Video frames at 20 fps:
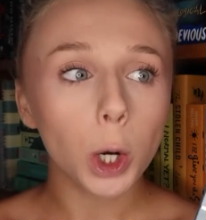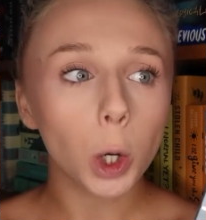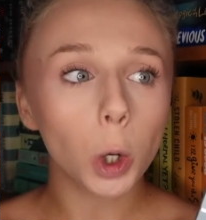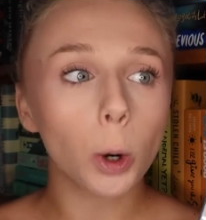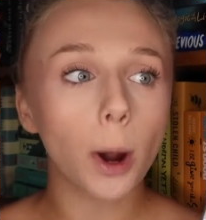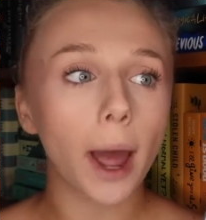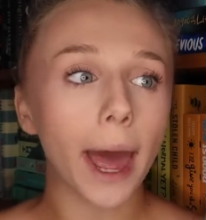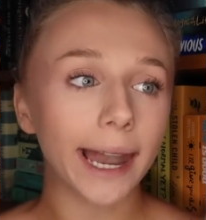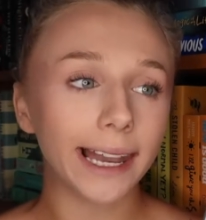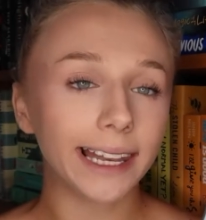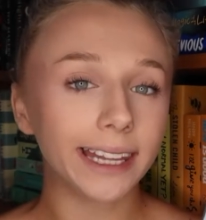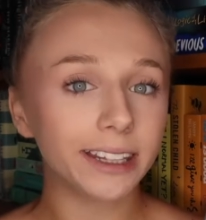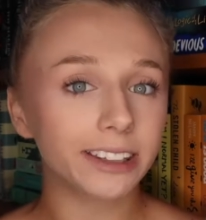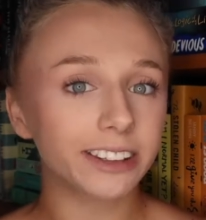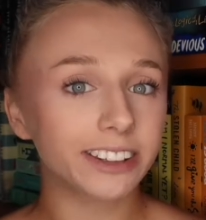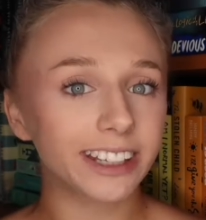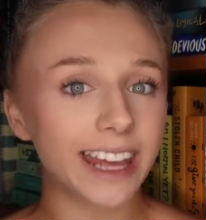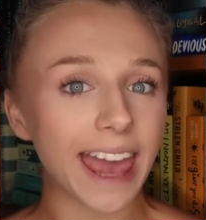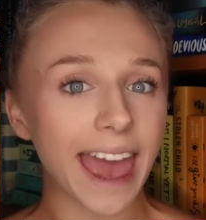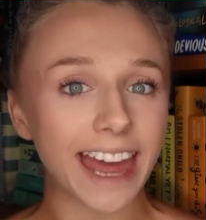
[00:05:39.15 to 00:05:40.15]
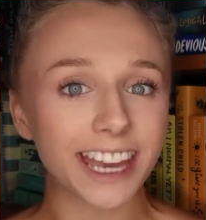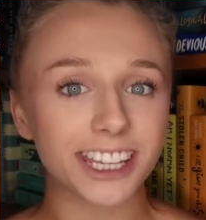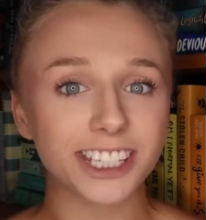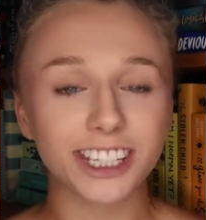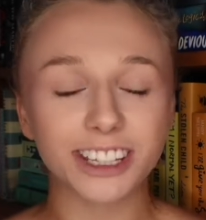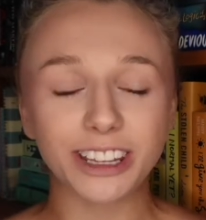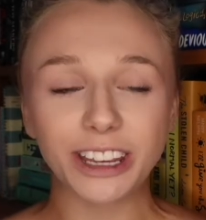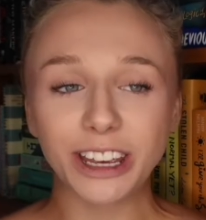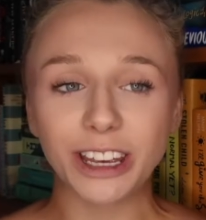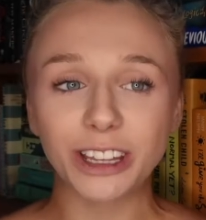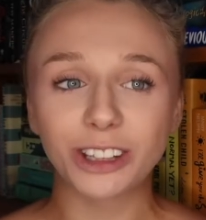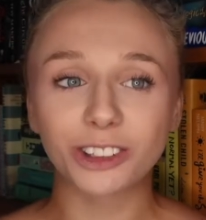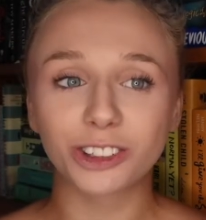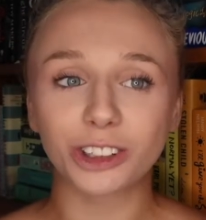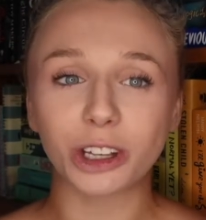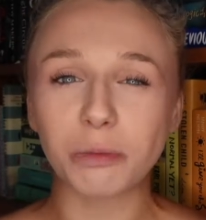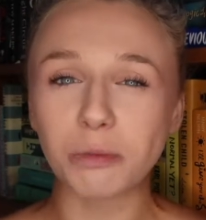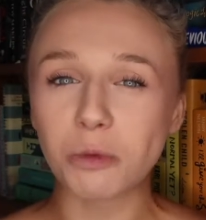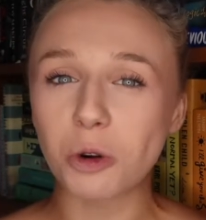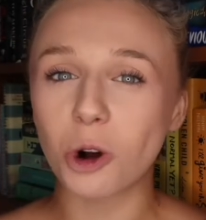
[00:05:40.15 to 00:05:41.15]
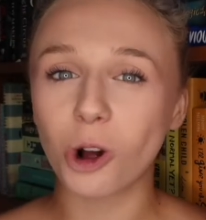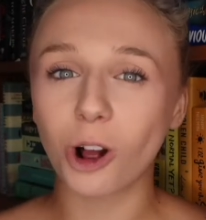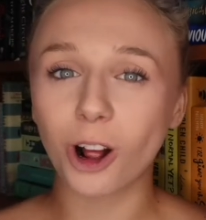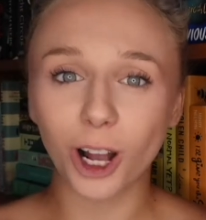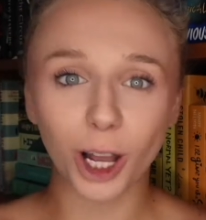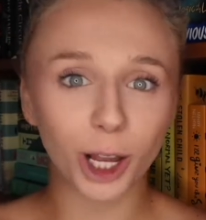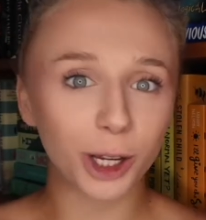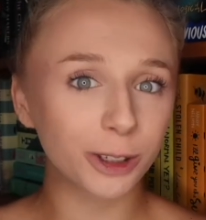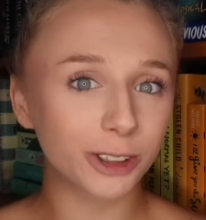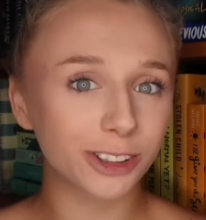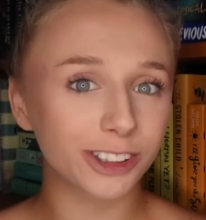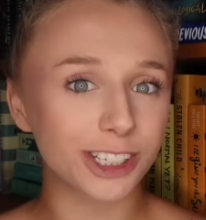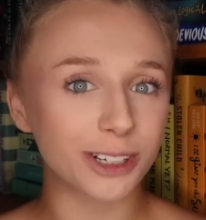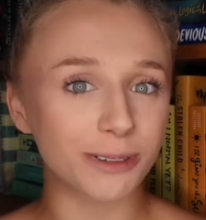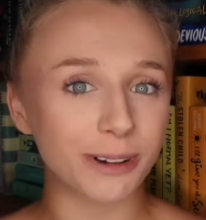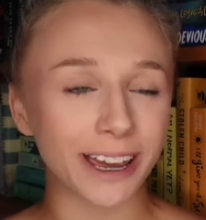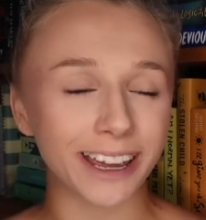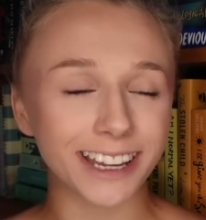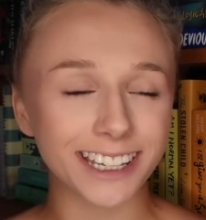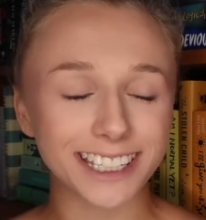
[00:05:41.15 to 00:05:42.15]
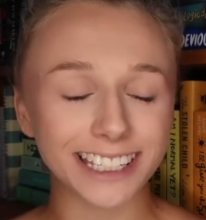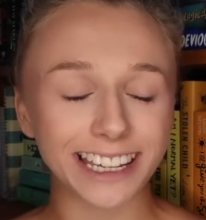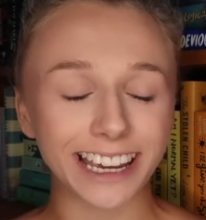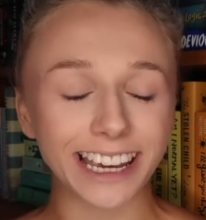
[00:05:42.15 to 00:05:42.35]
or at least get somewhat close to it.